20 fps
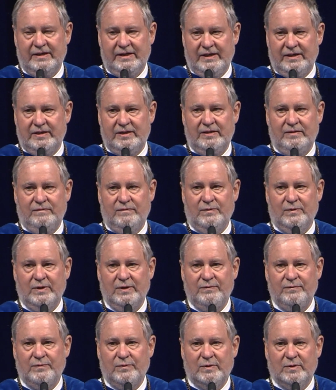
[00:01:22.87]

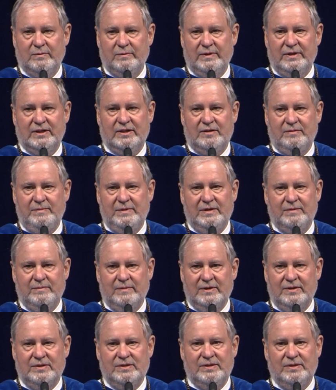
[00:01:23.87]
1844 with a
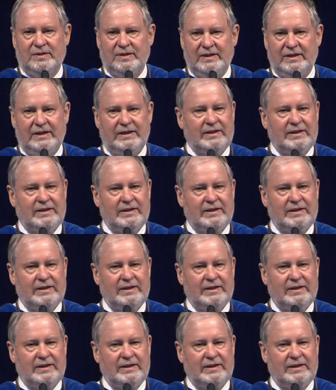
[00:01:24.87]
commitment to the